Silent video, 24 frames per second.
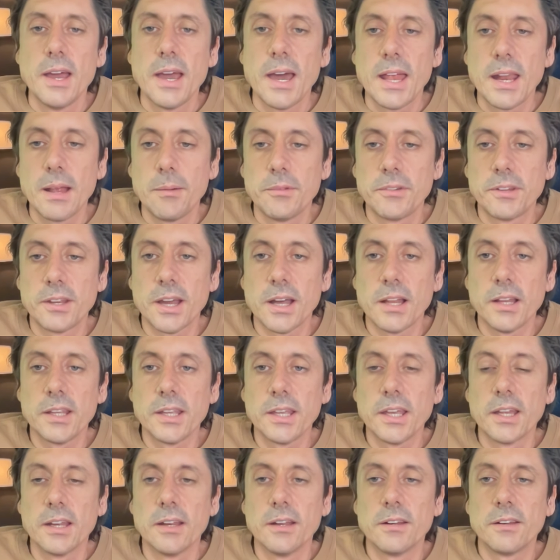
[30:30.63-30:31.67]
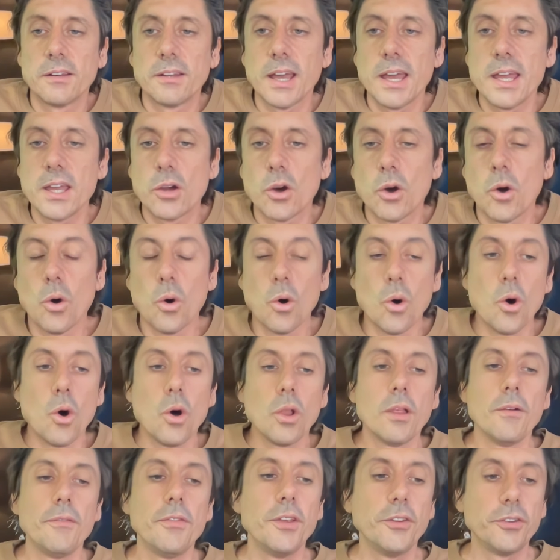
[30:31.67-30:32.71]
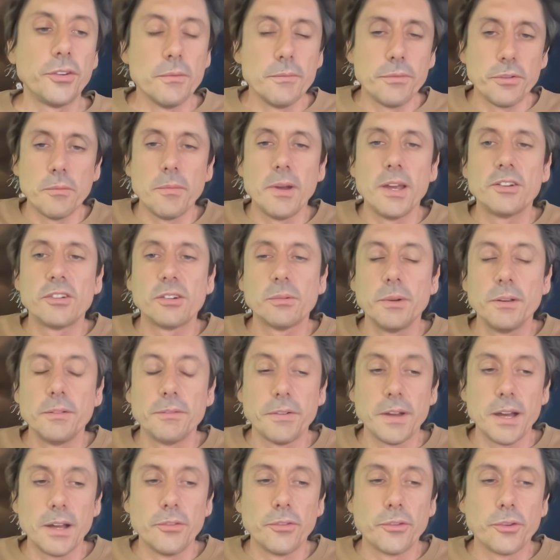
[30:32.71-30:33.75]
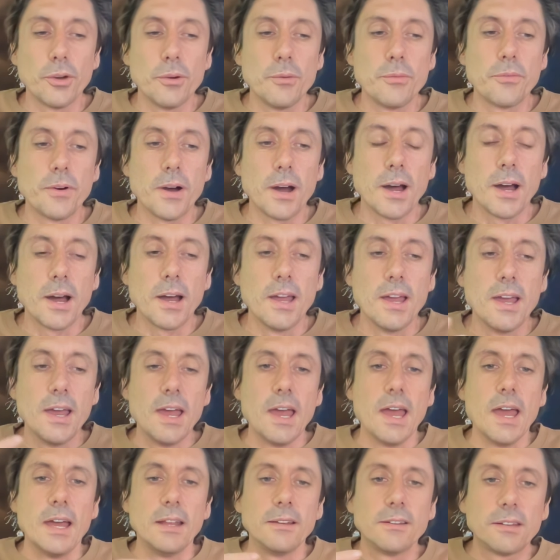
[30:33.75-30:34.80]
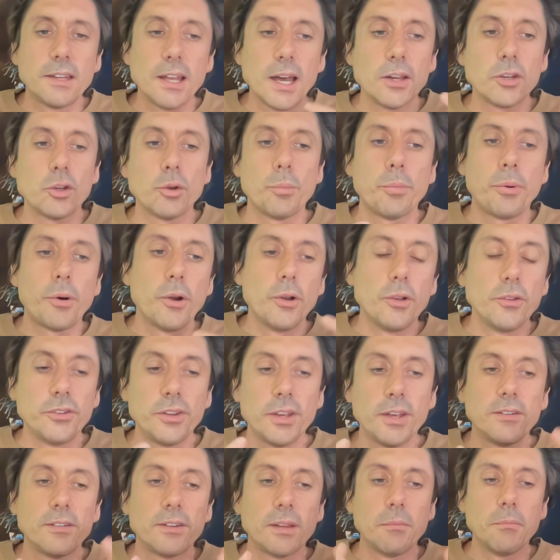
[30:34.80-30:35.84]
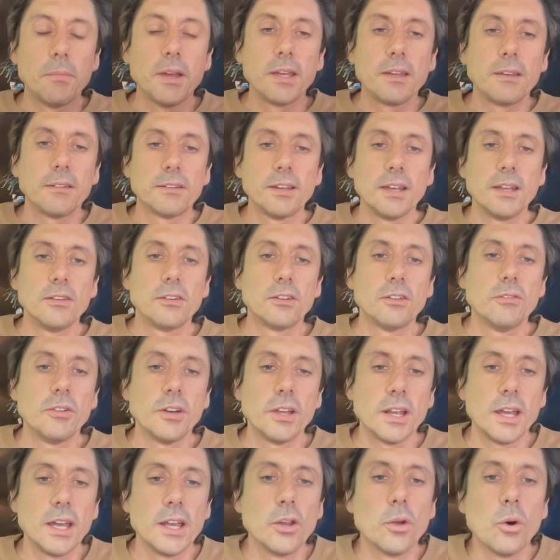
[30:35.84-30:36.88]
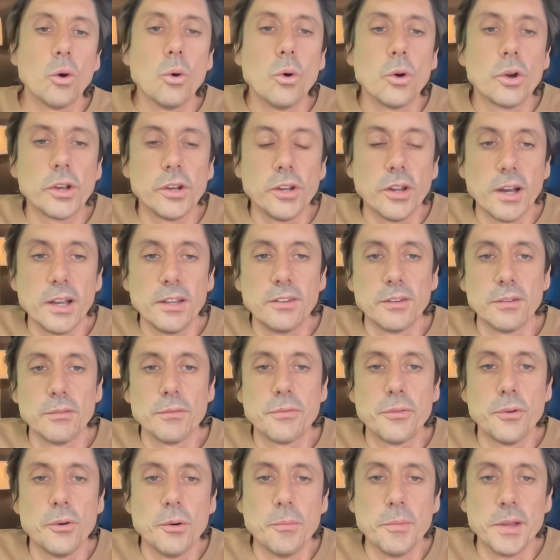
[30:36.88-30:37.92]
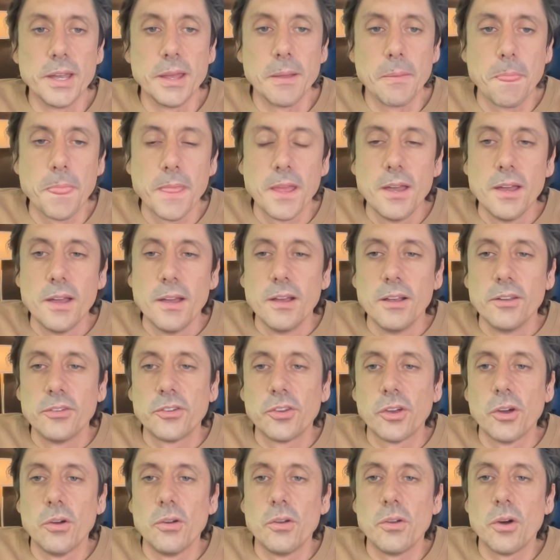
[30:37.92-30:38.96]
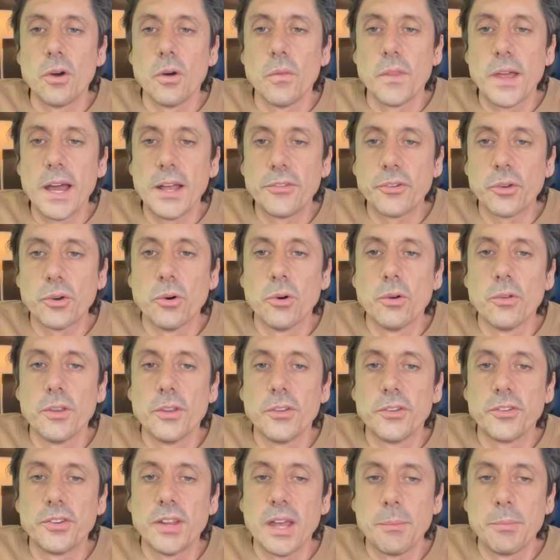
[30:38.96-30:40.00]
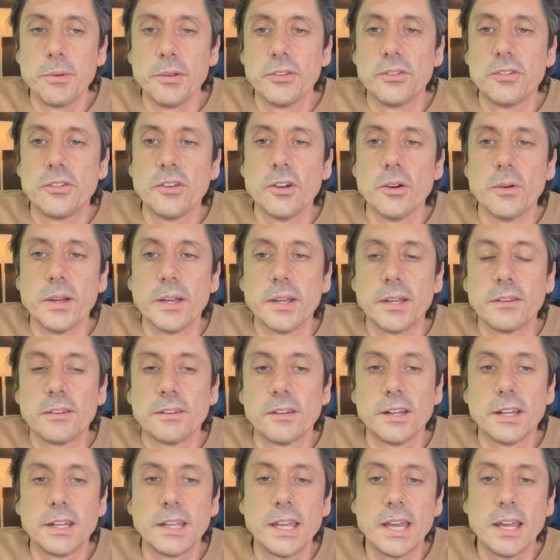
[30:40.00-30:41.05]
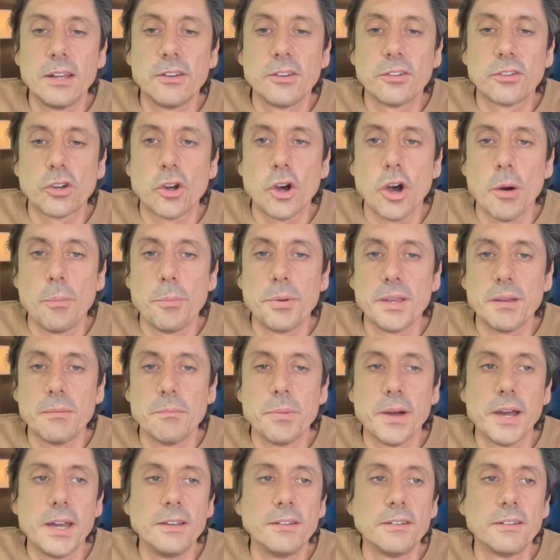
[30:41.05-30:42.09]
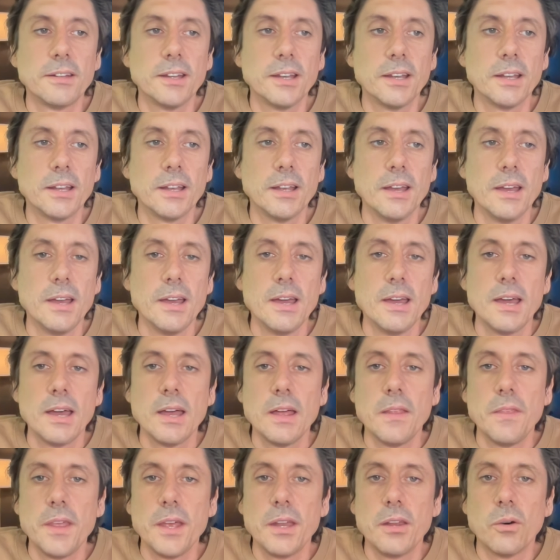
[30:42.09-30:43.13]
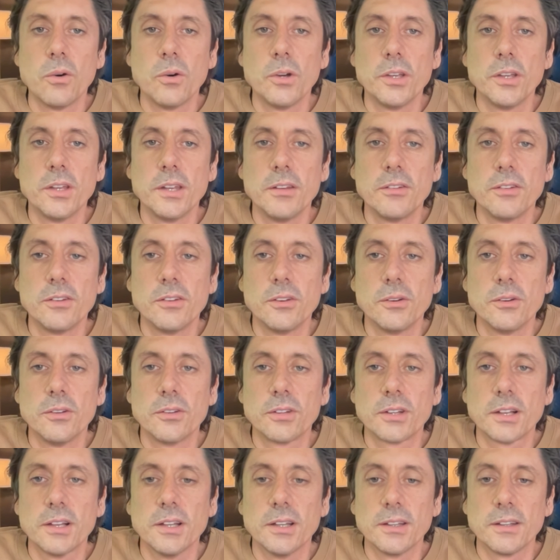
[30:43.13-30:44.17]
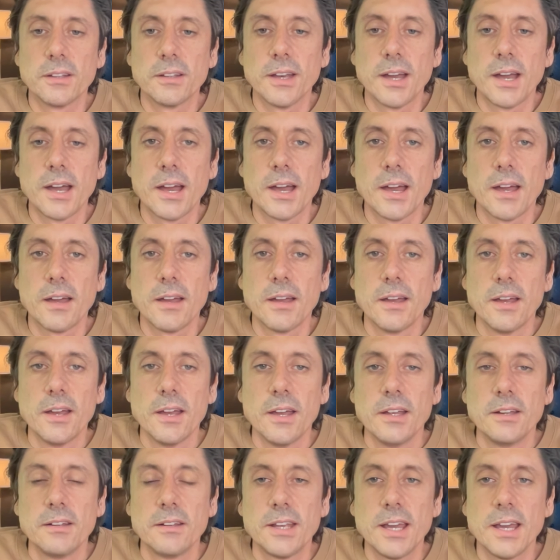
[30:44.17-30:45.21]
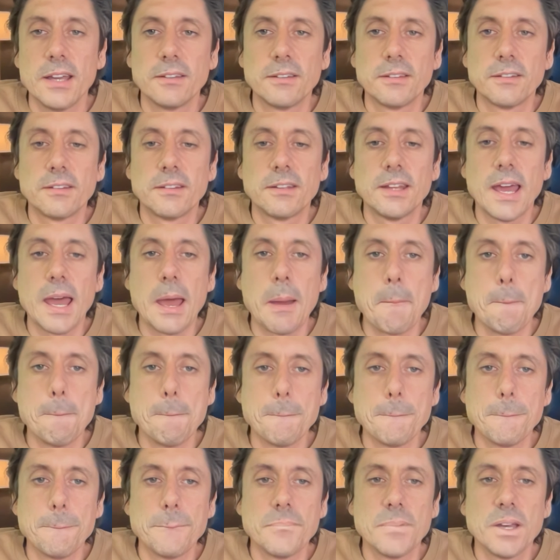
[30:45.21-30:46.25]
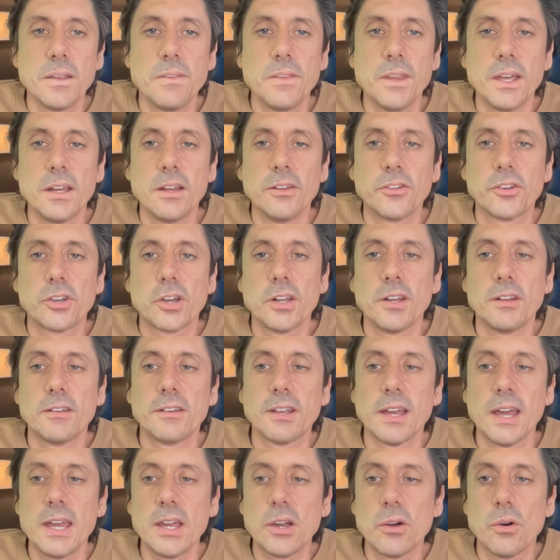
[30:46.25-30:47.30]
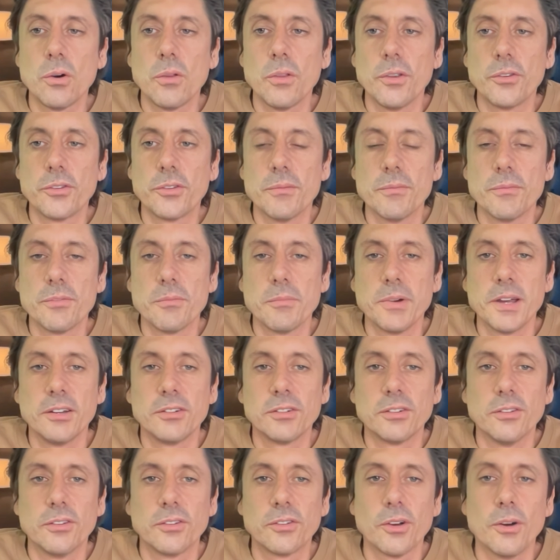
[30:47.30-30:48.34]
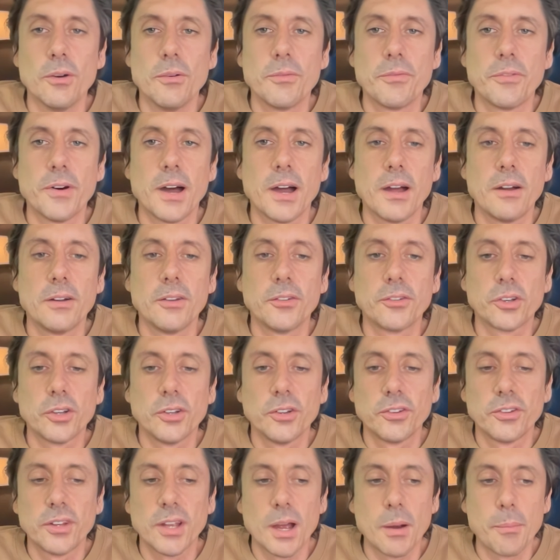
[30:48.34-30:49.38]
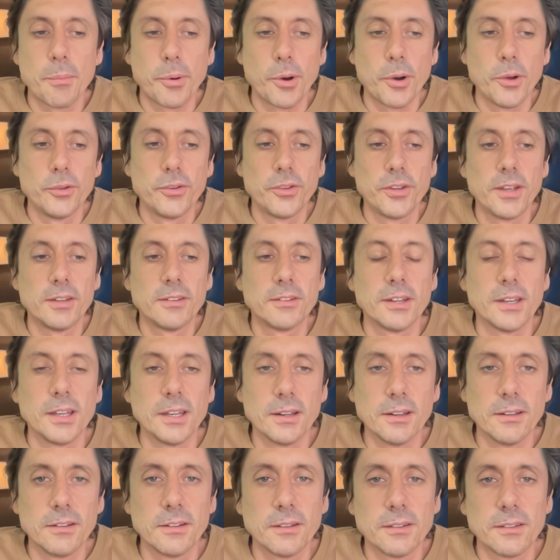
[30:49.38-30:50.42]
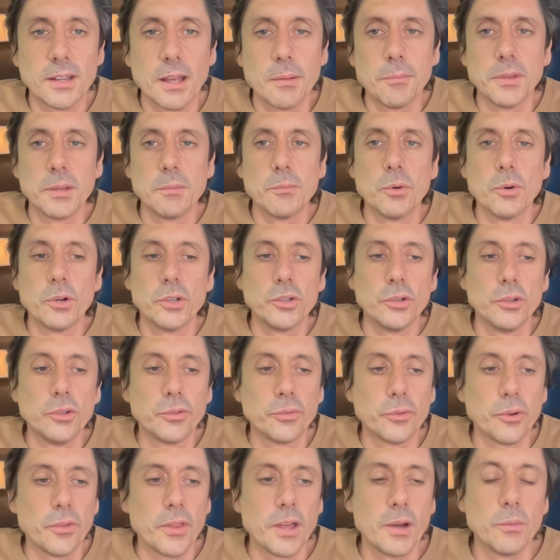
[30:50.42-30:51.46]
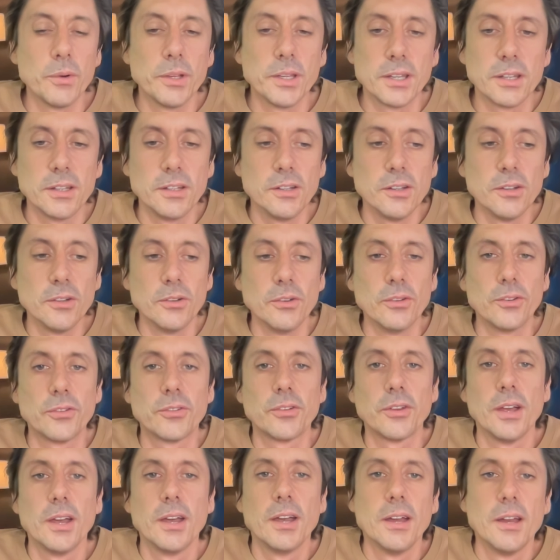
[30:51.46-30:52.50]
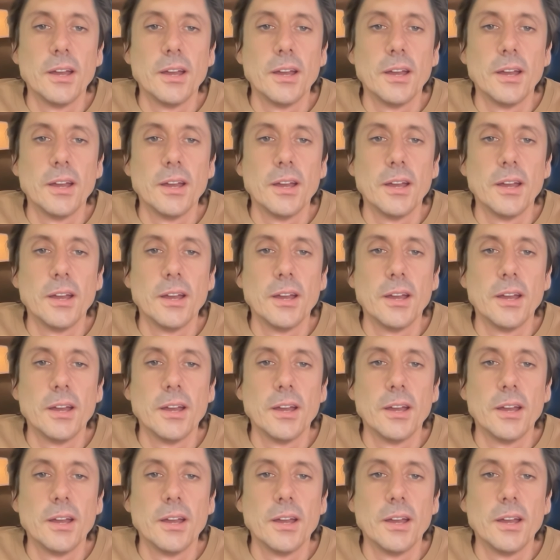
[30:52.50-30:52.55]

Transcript: And I'm telling it, take all of this information we found so far and start to process and make sense of it and organize it for me. So that's all this step is doing. So again, just copy and paste it. And then all you need to do is click test step. And then it's going to take all this information so far and it's going to start processing it into something more useful that we can use.